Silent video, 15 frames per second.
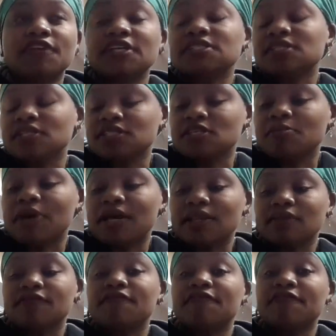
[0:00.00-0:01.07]
fits into
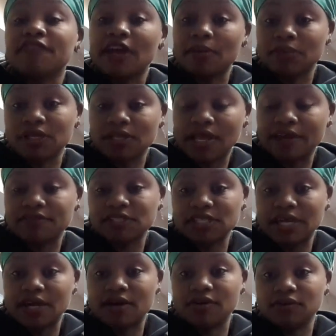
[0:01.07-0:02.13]
my family
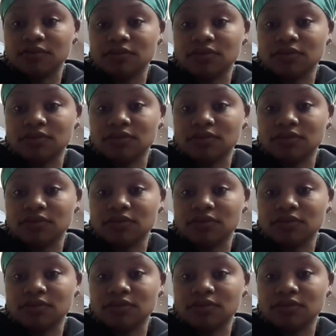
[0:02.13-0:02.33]
lifestyle.